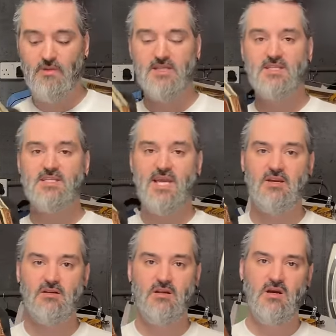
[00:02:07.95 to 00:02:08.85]
This has
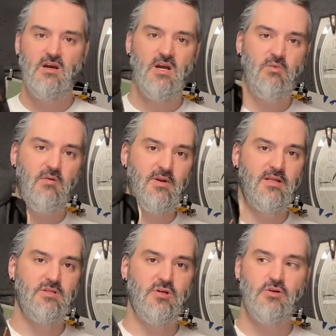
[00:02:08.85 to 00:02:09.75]
taken probably
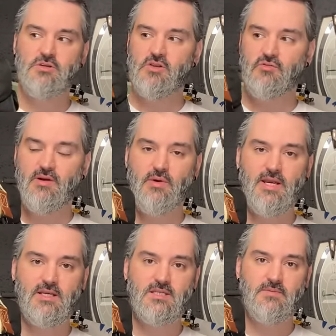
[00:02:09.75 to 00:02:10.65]
2 to 3
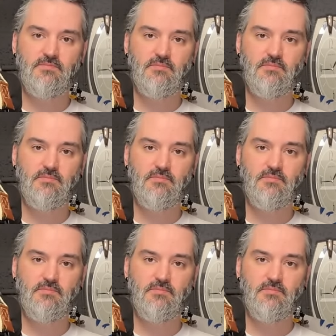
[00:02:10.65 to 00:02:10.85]
weeks,